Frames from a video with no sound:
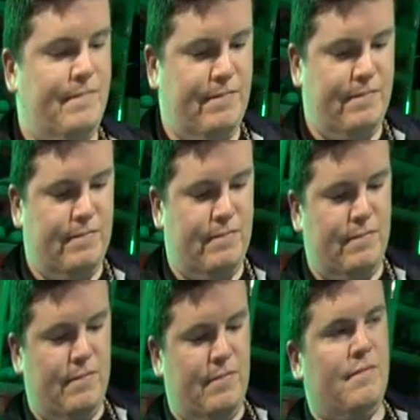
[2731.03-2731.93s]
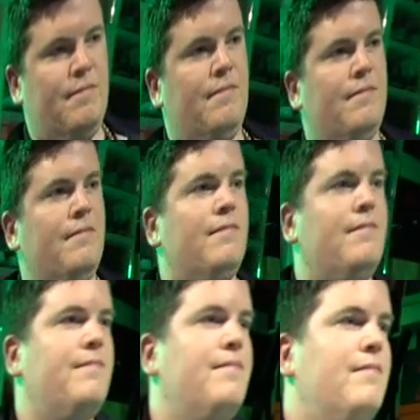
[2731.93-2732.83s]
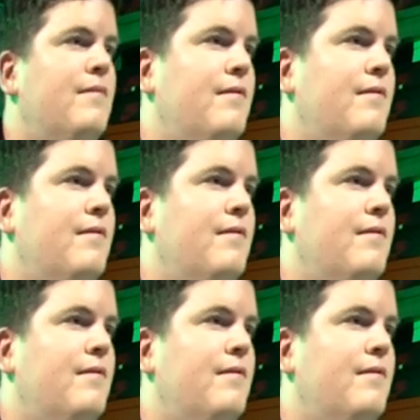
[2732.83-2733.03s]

No words are spoken by the person on screen.